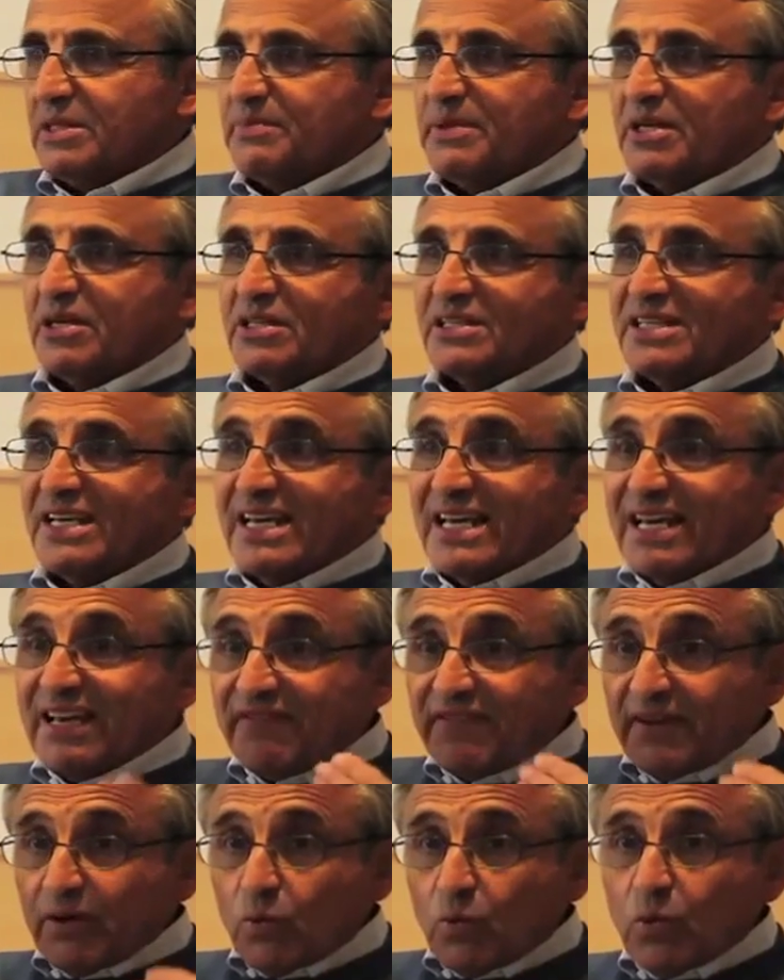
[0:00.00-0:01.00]
Because
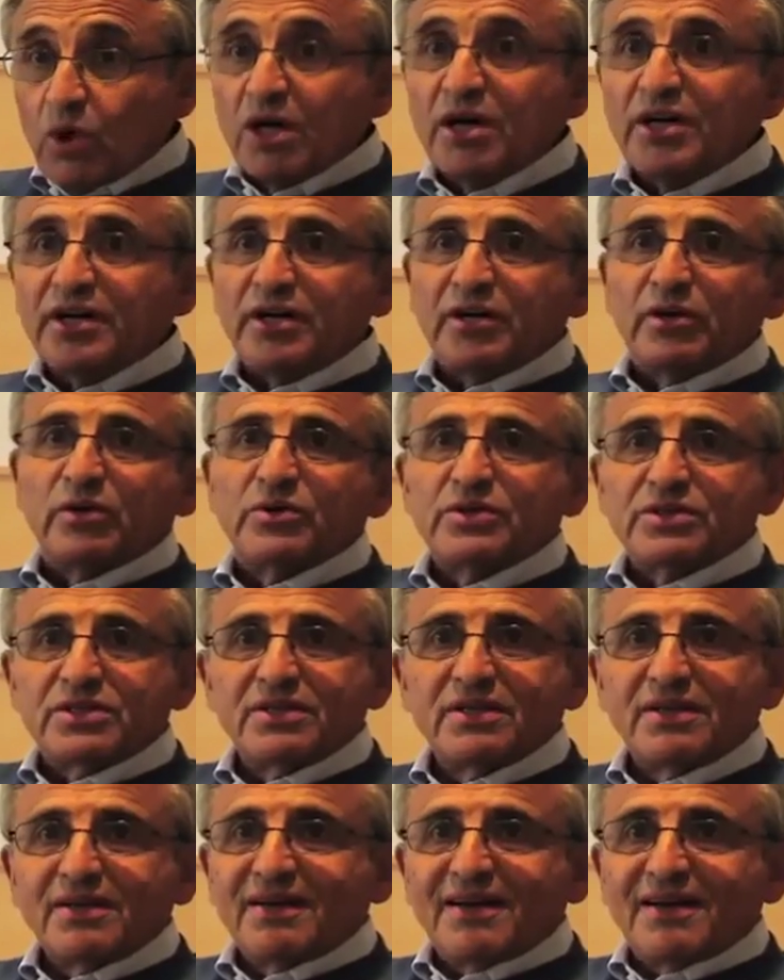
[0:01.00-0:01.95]
if it were used,